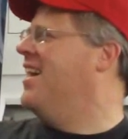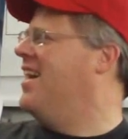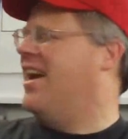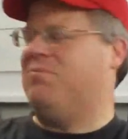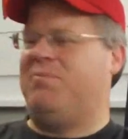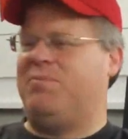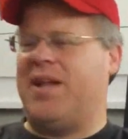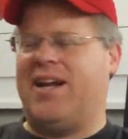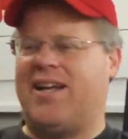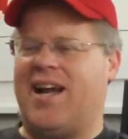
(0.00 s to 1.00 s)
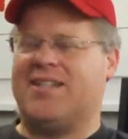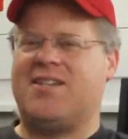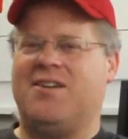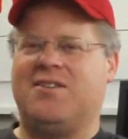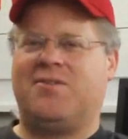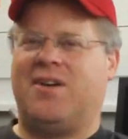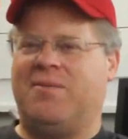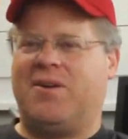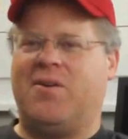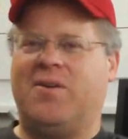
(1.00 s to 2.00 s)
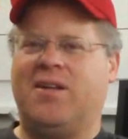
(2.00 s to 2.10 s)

And Plancast knows where I'm going.